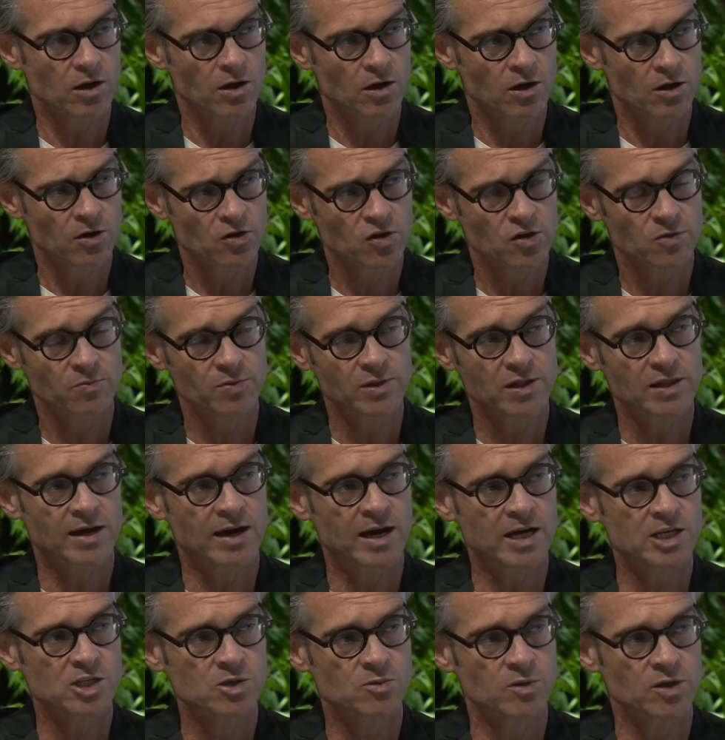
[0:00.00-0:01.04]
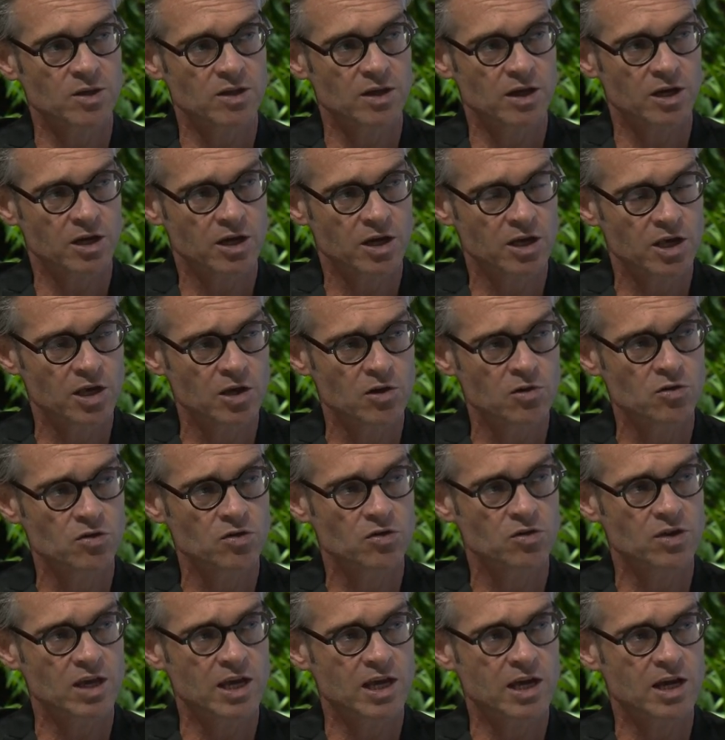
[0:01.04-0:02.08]
hospitalized with
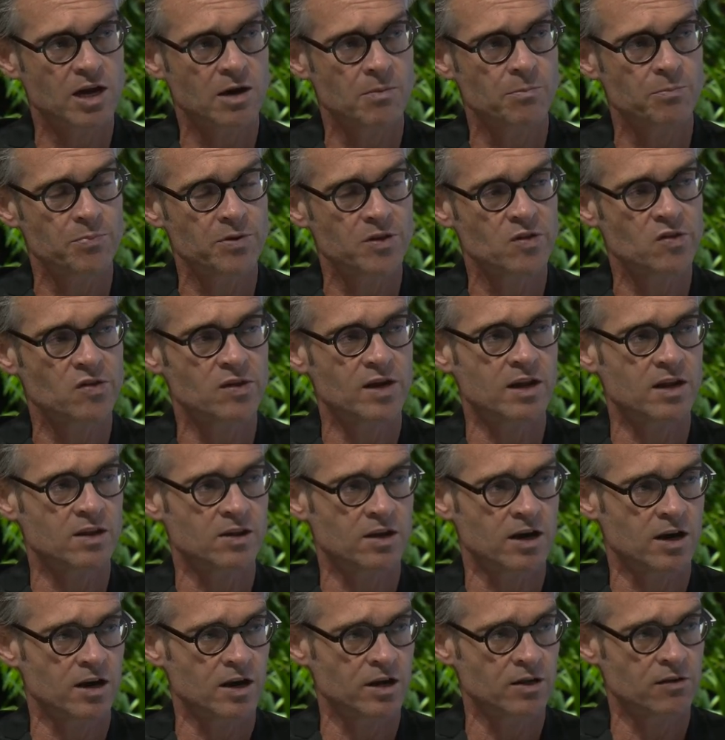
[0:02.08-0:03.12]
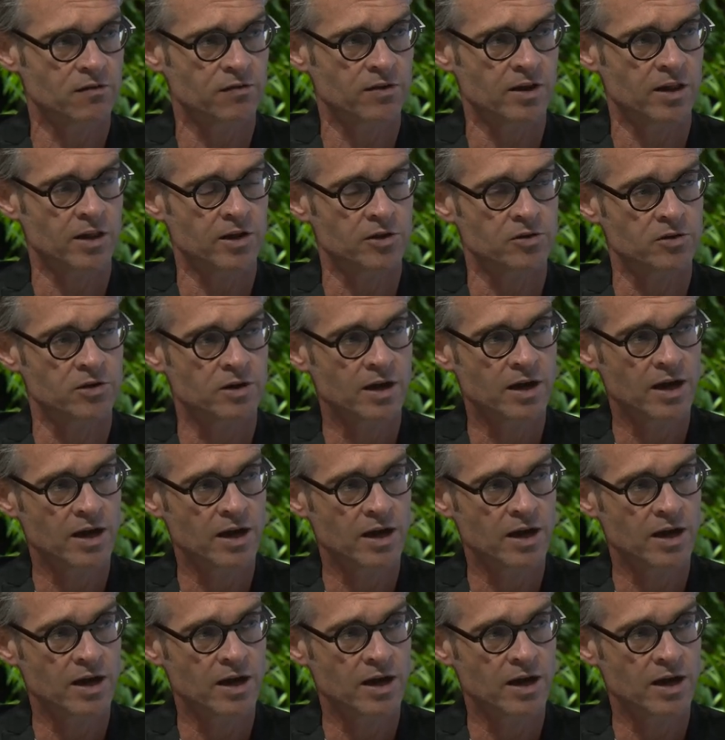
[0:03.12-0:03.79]
acute decompensated heart failure.